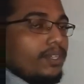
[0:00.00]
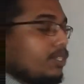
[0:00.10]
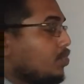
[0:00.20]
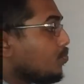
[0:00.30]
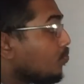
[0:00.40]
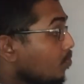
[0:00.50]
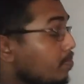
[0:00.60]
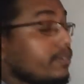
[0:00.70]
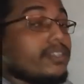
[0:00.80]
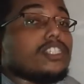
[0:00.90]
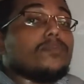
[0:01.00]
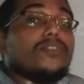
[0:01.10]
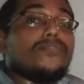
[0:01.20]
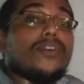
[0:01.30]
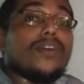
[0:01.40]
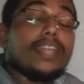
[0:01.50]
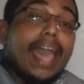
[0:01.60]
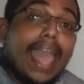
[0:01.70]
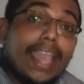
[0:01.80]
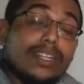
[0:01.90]
2 minutes before the
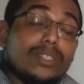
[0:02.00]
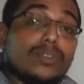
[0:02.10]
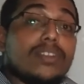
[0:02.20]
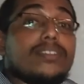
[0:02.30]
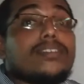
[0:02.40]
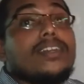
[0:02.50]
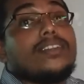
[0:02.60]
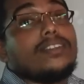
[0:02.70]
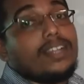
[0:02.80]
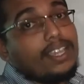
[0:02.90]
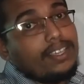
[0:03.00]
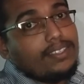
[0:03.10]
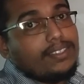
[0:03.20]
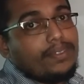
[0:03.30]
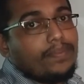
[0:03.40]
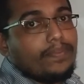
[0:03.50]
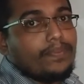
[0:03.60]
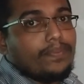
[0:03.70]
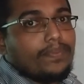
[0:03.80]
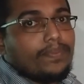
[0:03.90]
actual sunrise.
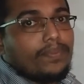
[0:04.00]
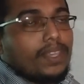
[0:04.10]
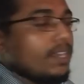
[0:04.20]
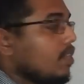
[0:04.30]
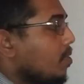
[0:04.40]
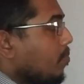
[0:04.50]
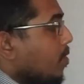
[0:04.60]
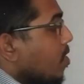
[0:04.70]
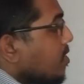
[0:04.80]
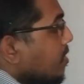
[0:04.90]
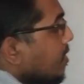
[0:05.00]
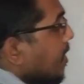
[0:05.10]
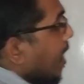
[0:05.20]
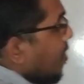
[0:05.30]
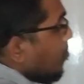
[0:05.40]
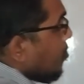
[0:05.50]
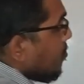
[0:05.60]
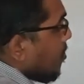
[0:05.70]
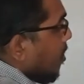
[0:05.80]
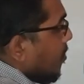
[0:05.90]
Because at the time of
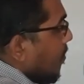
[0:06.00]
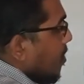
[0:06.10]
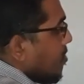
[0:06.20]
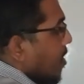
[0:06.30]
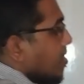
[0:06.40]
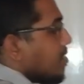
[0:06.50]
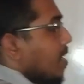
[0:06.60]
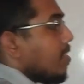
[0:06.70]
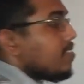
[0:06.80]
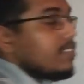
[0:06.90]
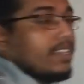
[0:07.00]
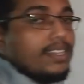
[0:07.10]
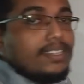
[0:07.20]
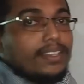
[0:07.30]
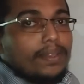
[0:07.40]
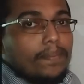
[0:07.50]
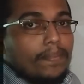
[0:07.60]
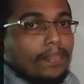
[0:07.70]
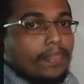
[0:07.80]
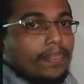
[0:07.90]
sunrise and sunset,
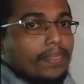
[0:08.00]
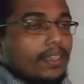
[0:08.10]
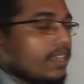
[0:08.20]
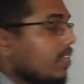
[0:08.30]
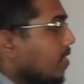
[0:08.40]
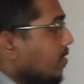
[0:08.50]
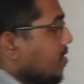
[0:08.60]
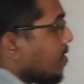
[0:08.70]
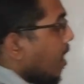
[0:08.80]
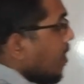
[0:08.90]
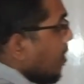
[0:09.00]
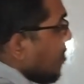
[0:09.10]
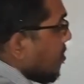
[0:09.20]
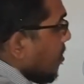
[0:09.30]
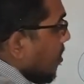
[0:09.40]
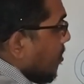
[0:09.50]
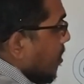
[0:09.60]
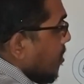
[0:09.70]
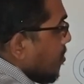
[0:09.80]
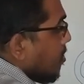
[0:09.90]
the sun is
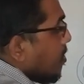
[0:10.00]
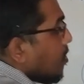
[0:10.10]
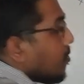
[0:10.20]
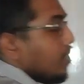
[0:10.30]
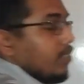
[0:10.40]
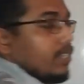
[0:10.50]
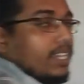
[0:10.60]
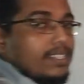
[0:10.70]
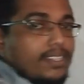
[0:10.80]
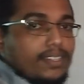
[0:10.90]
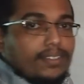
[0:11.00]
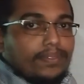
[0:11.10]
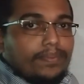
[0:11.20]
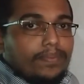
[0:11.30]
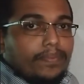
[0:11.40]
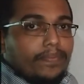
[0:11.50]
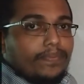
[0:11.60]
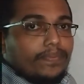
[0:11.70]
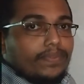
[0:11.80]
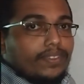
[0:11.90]
just near to the horizon.
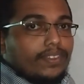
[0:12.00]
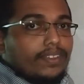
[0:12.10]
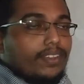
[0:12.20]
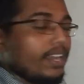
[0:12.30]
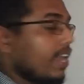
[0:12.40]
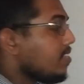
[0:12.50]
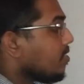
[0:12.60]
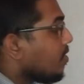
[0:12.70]
Right?